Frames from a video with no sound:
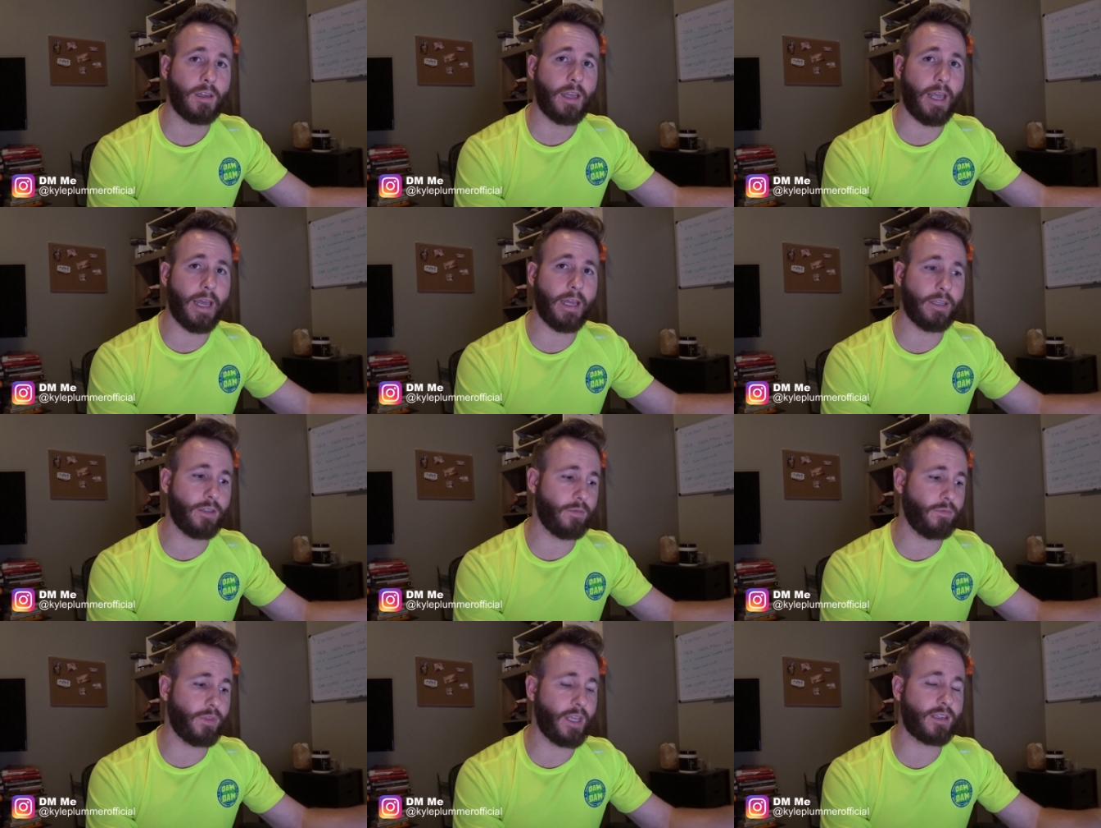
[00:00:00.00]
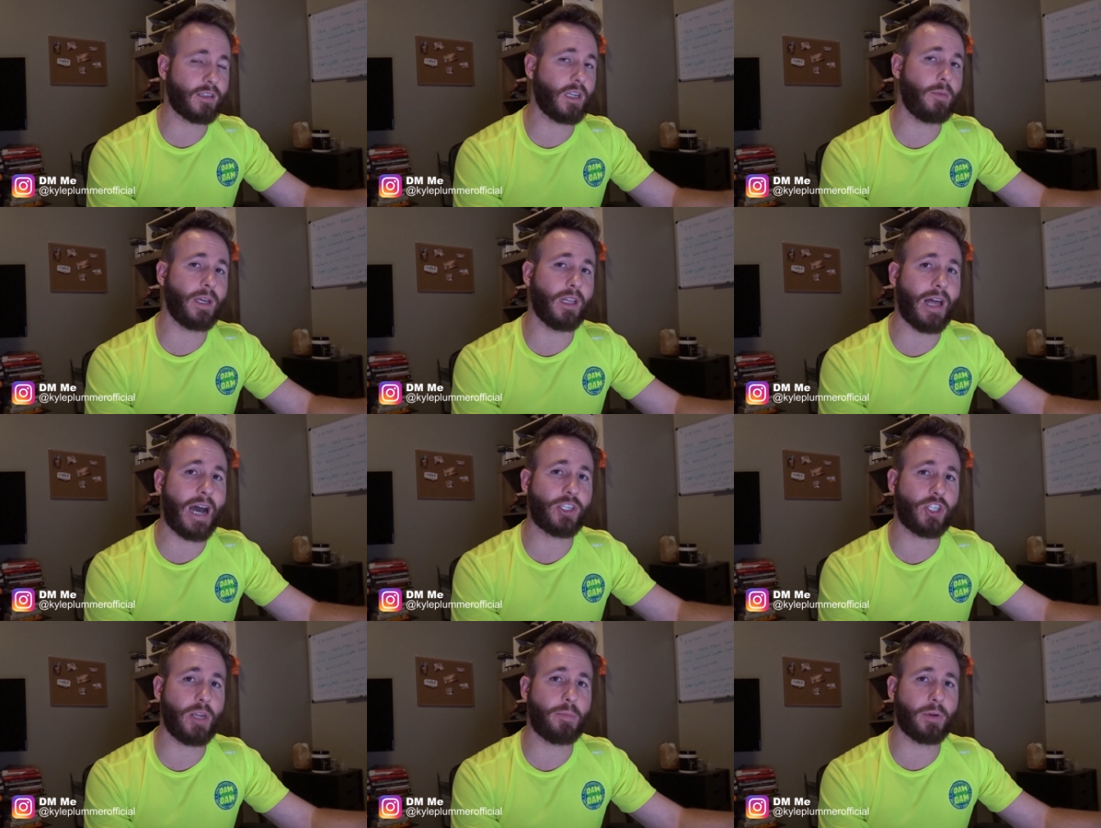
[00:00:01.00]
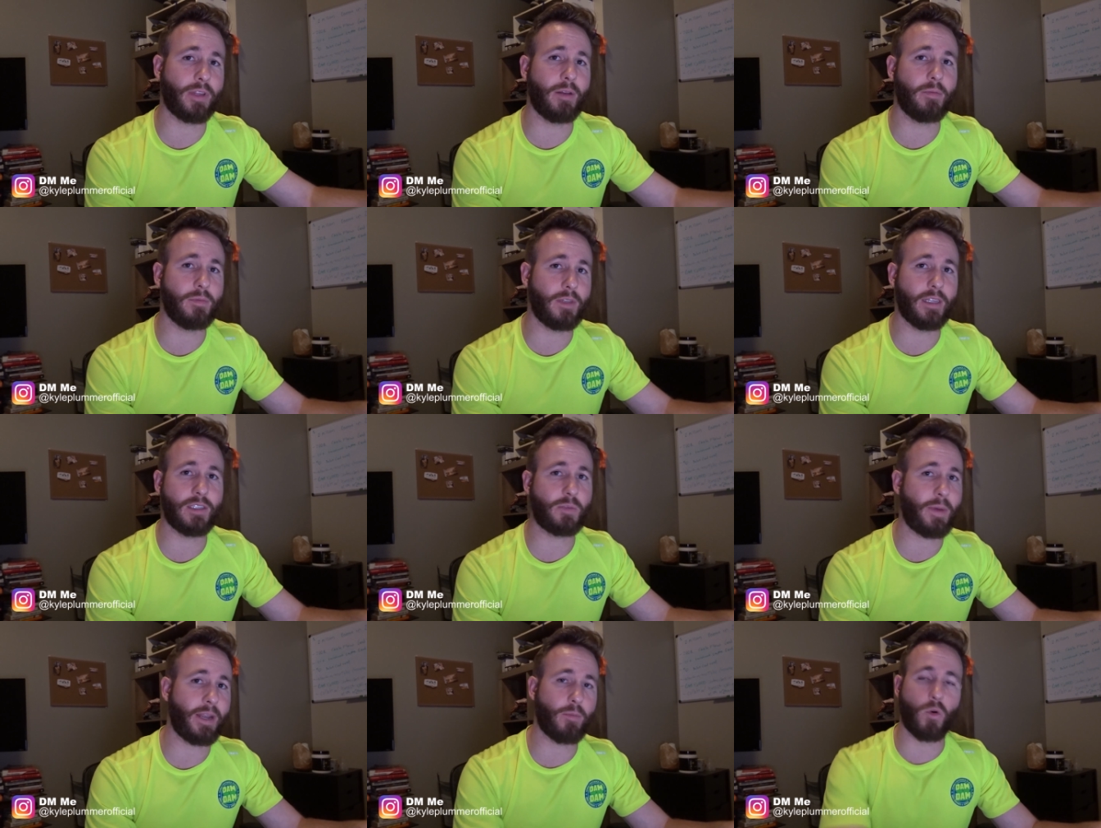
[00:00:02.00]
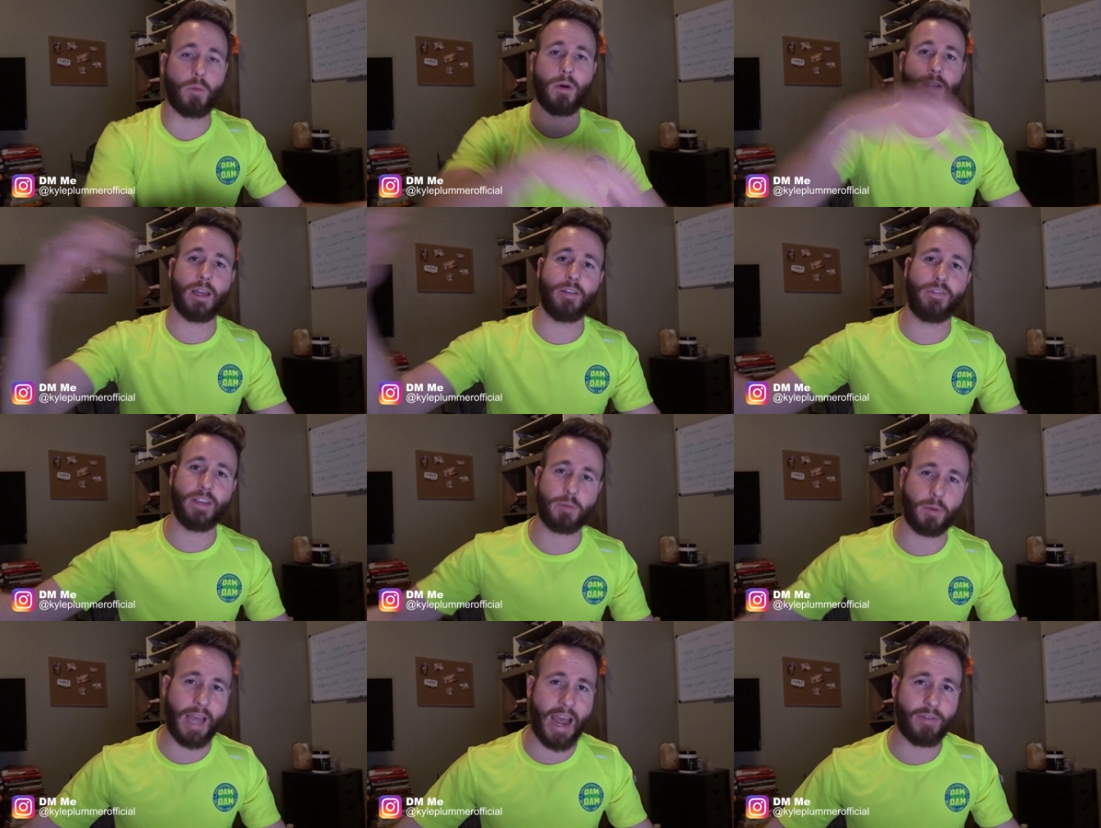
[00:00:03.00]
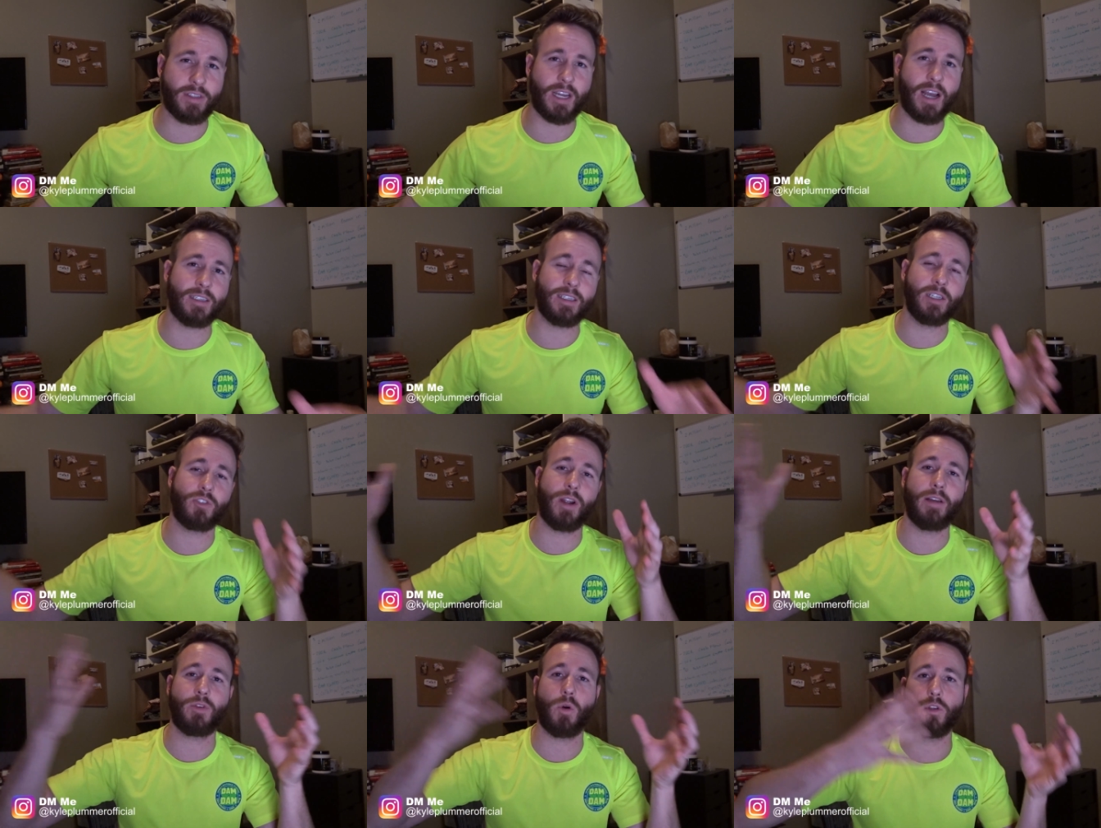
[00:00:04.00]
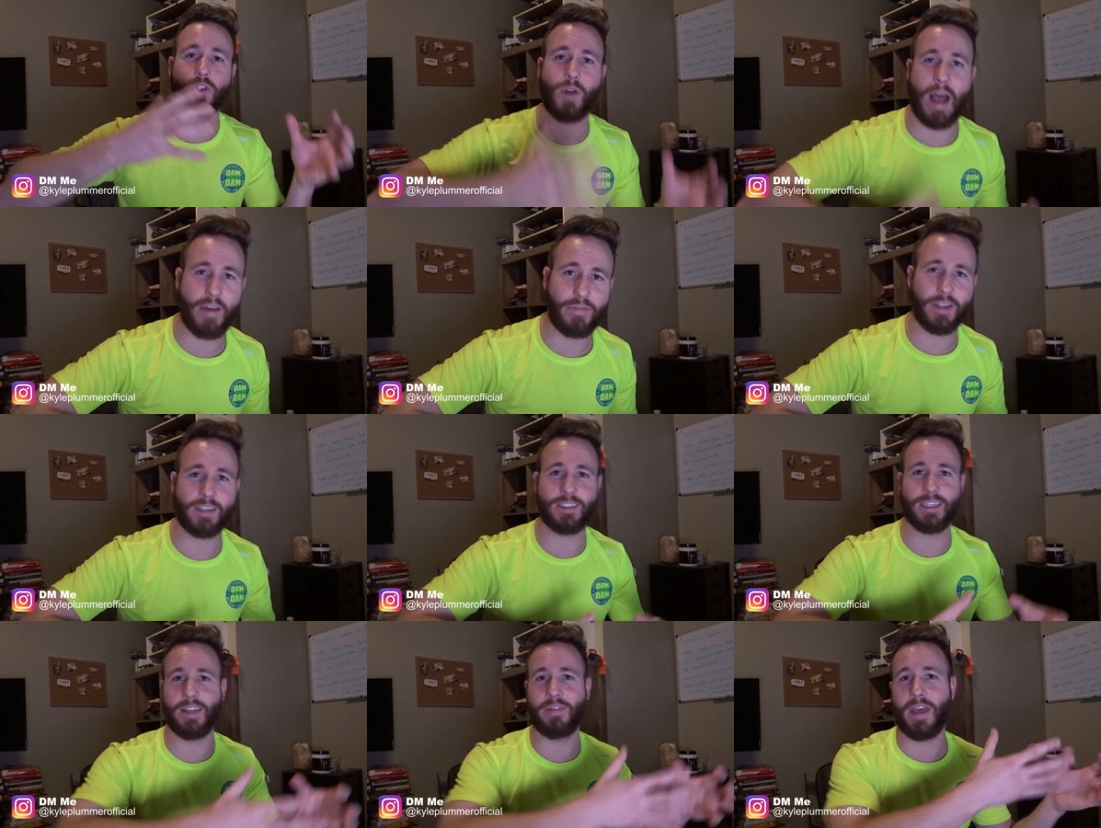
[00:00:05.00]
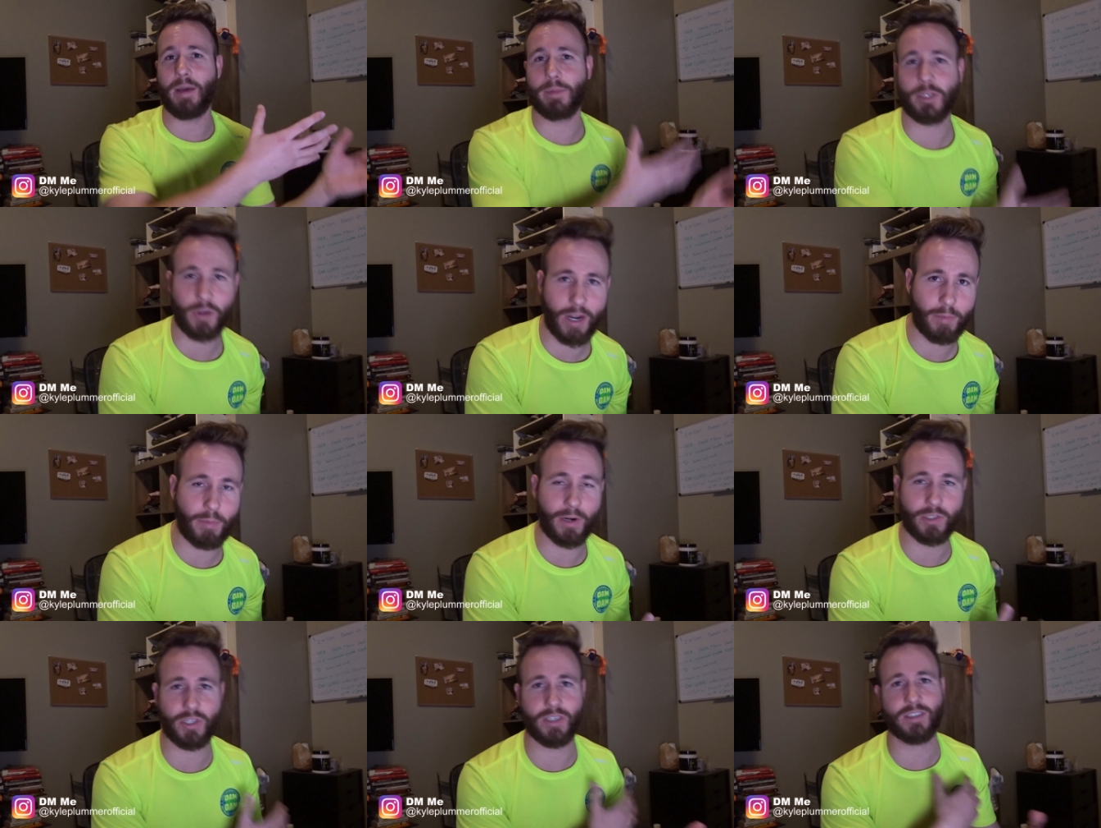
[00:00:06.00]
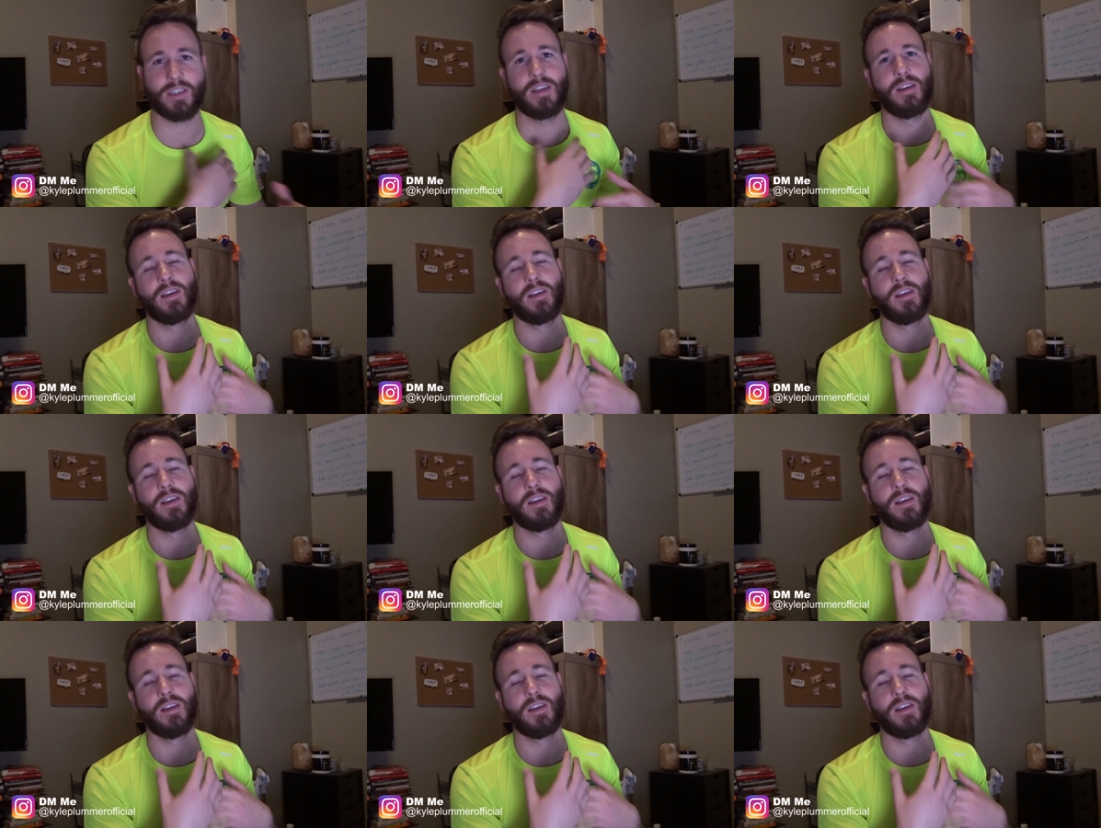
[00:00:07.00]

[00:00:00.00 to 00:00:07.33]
And this is gonna be a lot cheaper than spending more money on Facebook advertising to drive cold traffic, to get them to try to purchase.